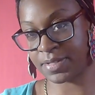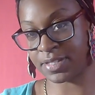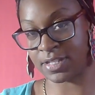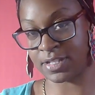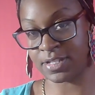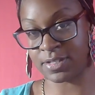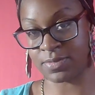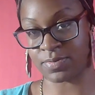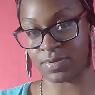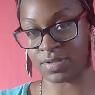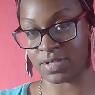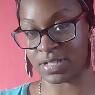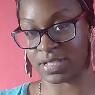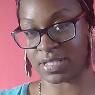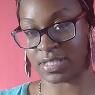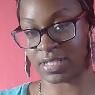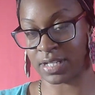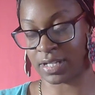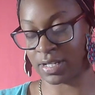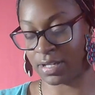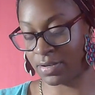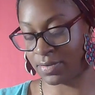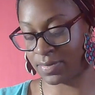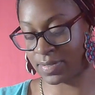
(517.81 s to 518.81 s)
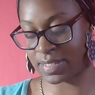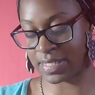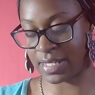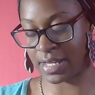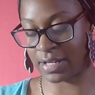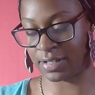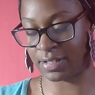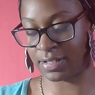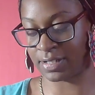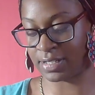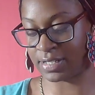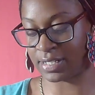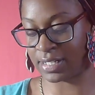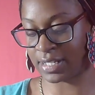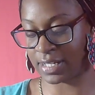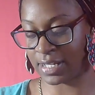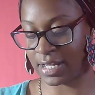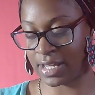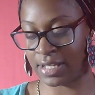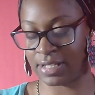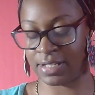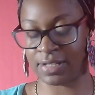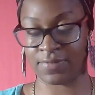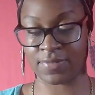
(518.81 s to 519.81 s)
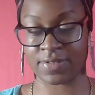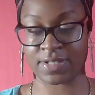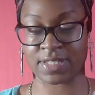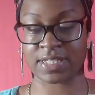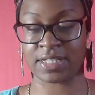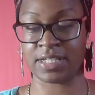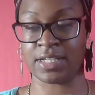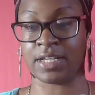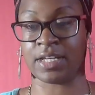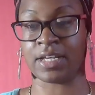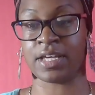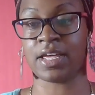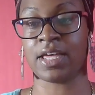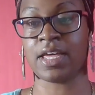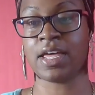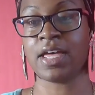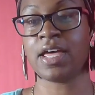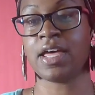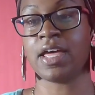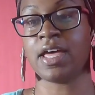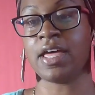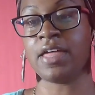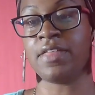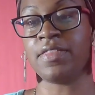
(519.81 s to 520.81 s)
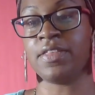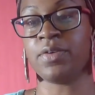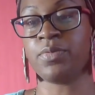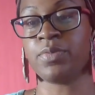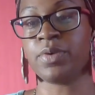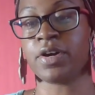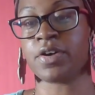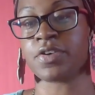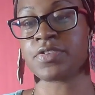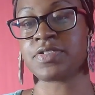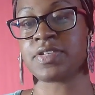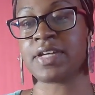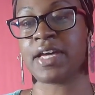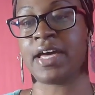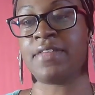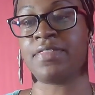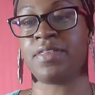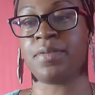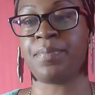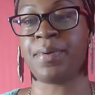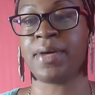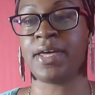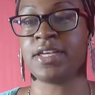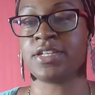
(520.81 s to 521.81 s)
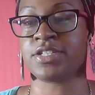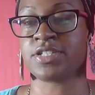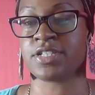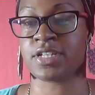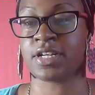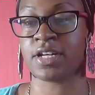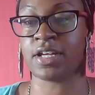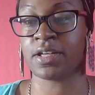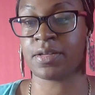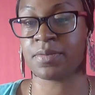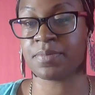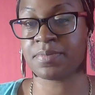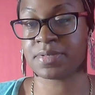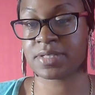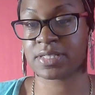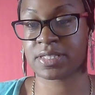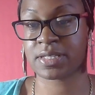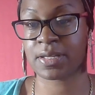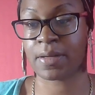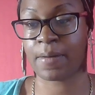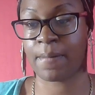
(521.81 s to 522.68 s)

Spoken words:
These were just sticking out the side of the deck. I didn't even see it. And then we also got the Page of Cups.